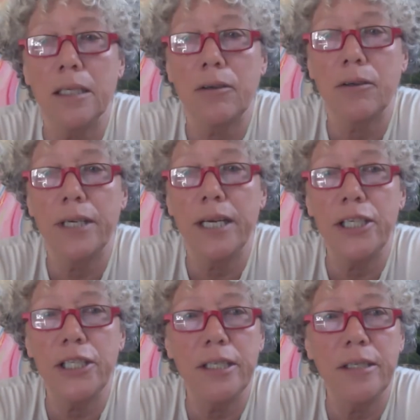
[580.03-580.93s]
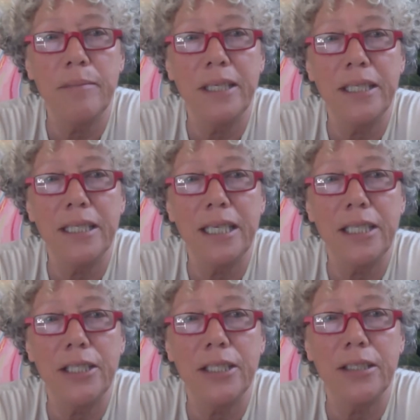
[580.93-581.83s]
Creation
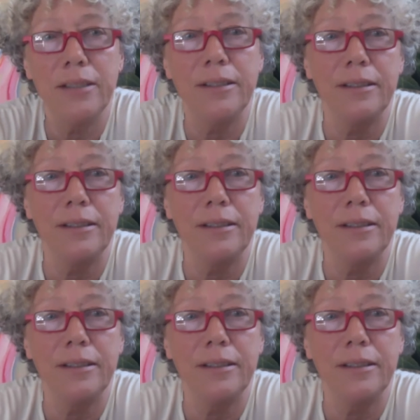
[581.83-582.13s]
meditation.